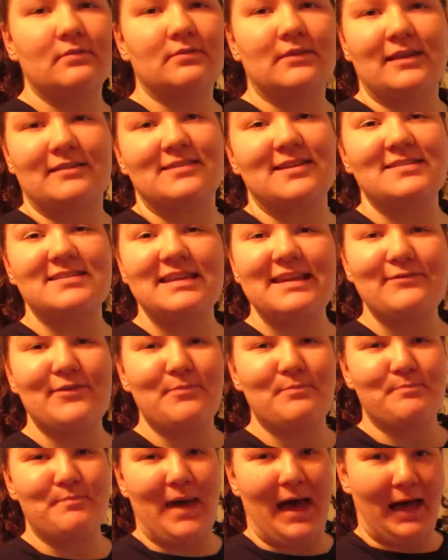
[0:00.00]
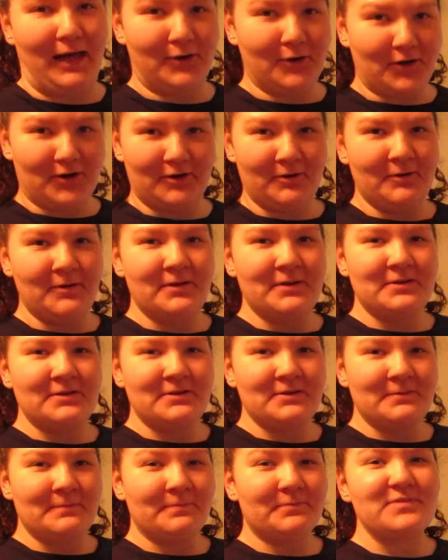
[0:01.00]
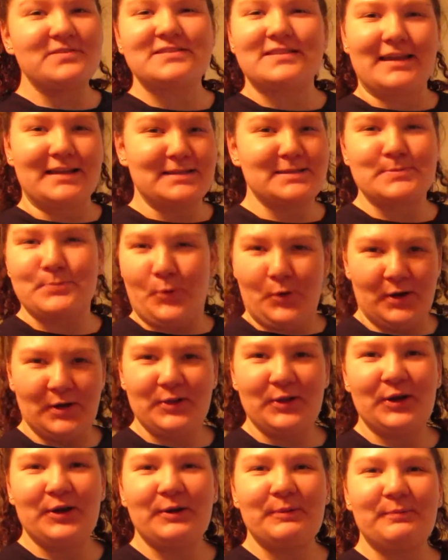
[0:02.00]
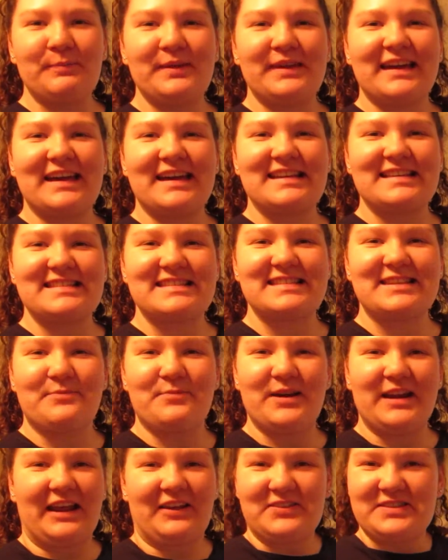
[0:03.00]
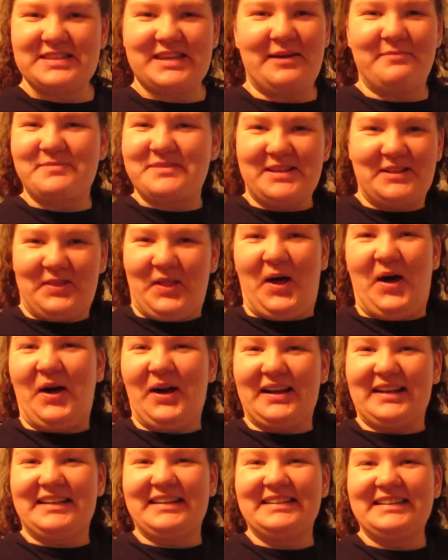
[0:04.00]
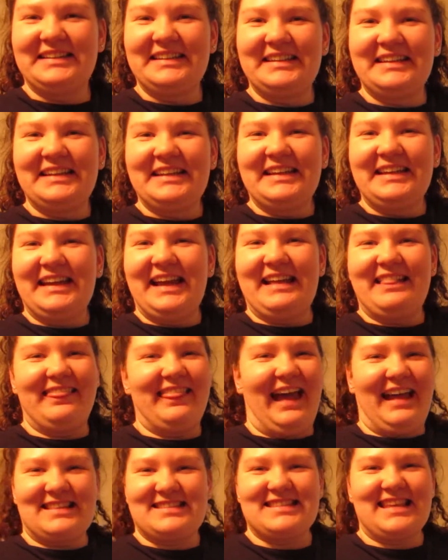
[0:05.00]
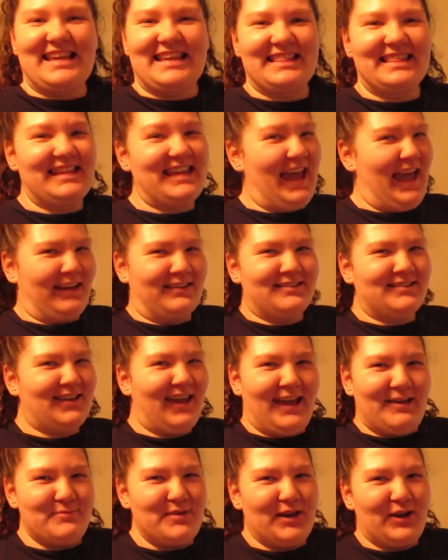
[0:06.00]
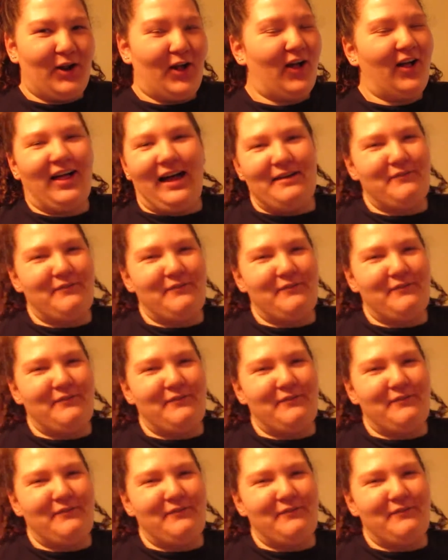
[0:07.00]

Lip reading: That doesn't even matter. Slight spoiler, because someone else comes along and that's like the end game and all.